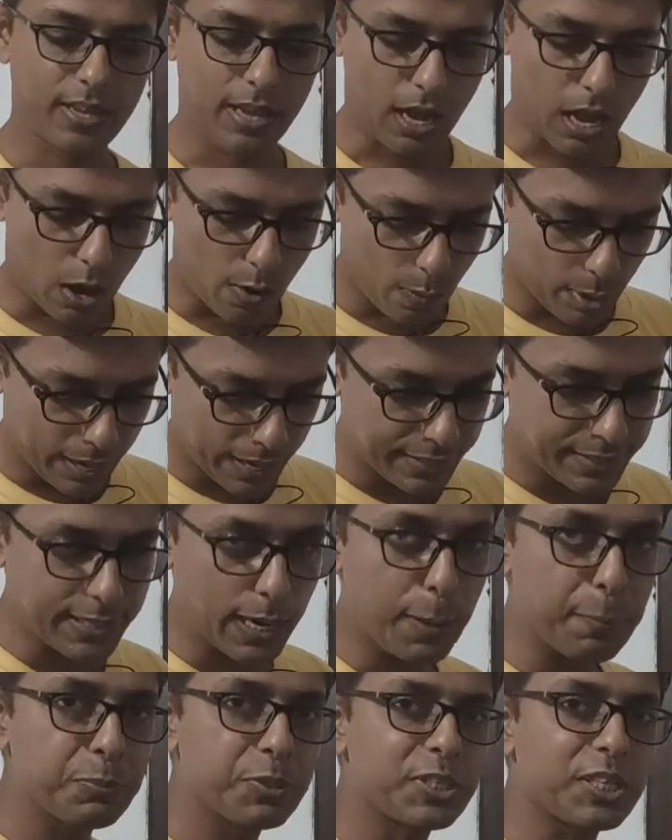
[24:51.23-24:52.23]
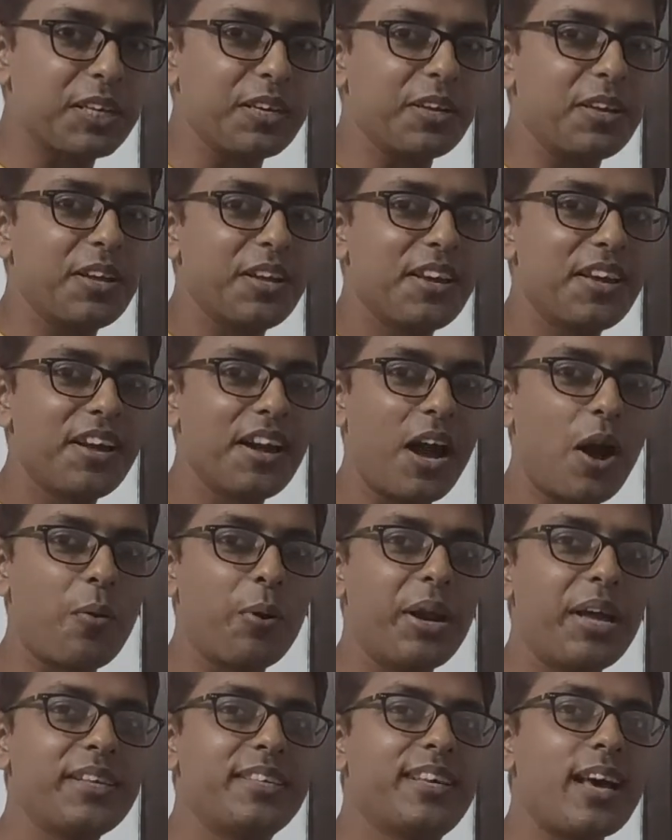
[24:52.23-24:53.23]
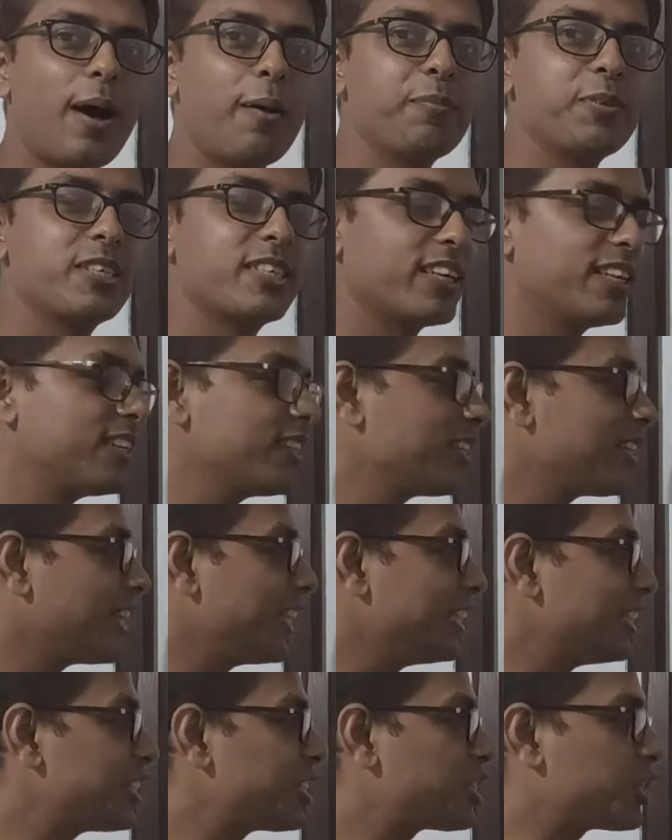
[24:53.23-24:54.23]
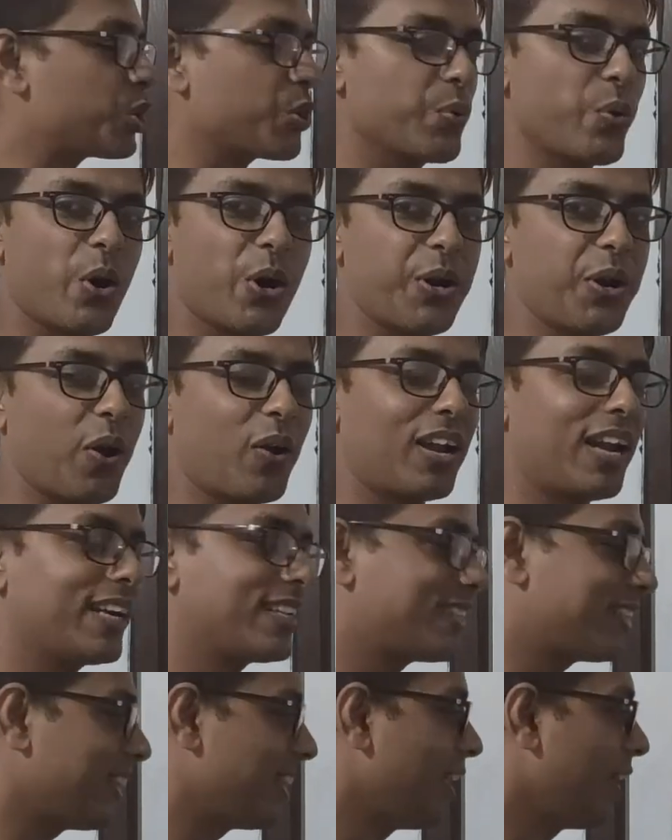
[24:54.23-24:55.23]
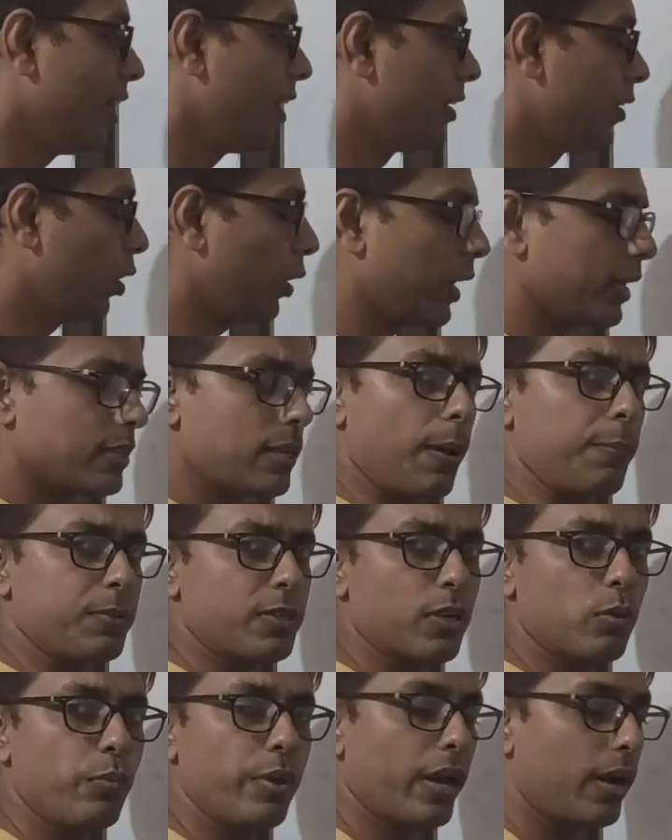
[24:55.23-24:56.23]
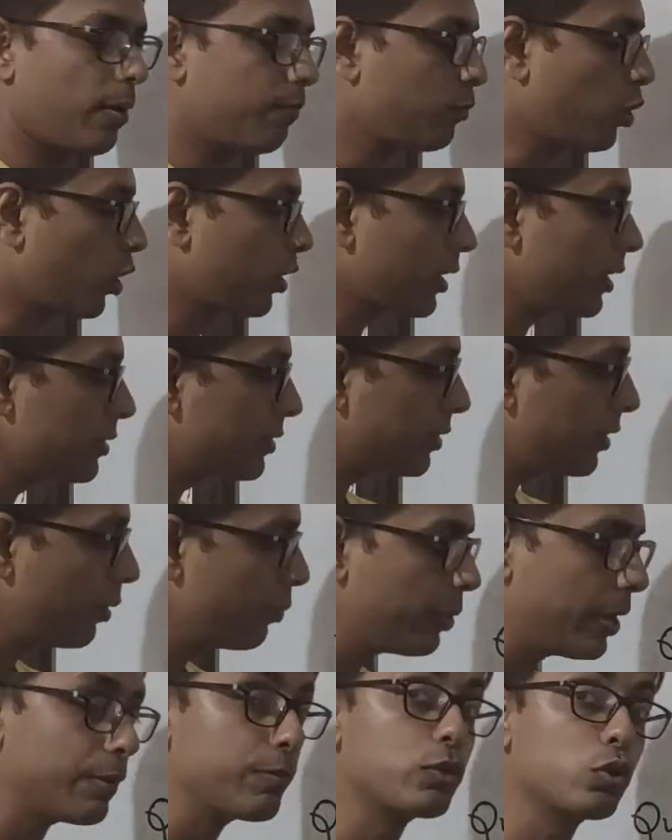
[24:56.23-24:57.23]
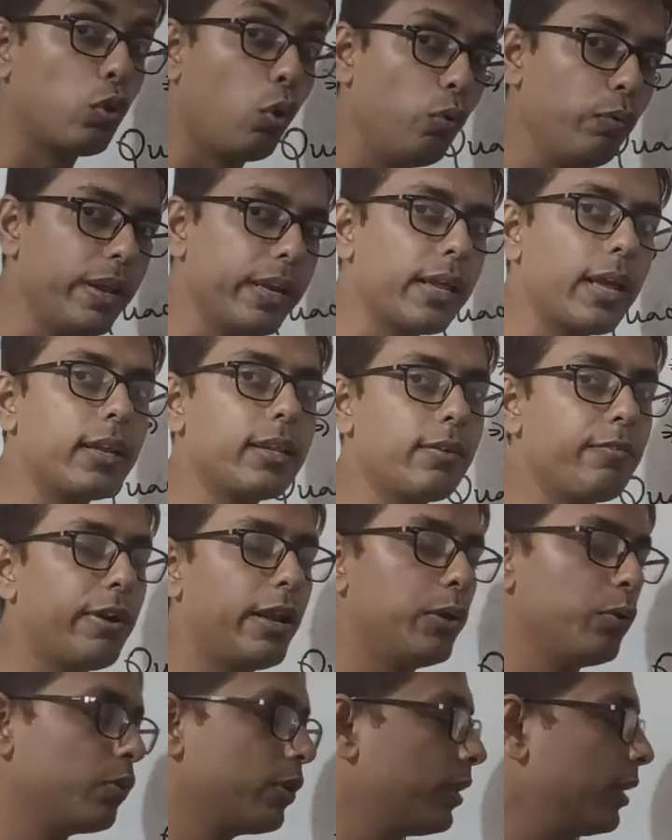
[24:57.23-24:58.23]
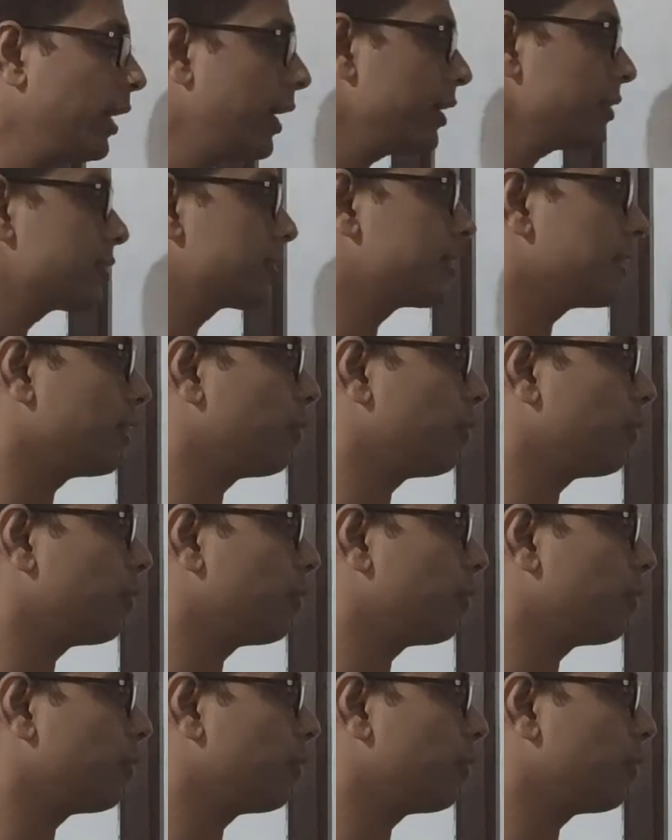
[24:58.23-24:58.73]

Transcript: Our assumption our assumption is true or not. Let's see. Not assumption, we have not considered, we have solved and get the value. Let us see